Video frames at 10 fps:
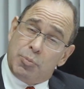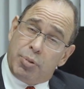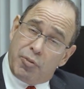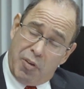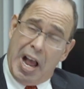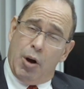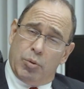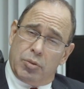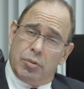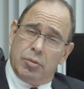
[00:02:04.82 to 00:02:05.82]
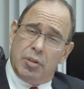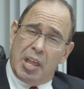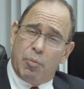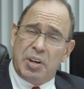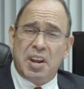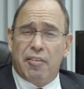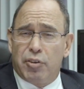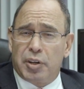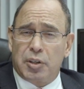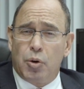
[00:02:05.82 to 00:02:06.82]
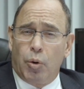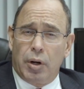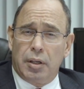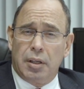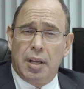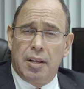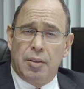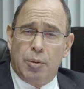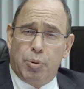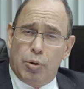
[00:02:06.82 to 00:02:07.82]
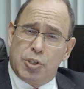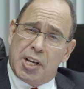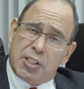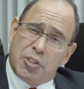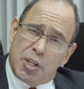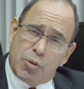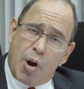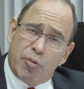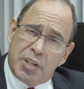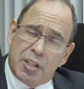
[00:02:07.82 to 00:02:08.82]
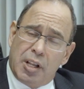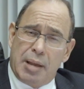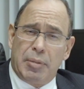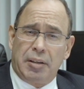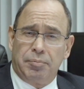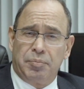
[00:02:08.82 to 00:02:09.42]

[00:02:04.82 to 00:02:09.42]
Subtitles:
is profound, and we never ignore the projects that you're already claiming.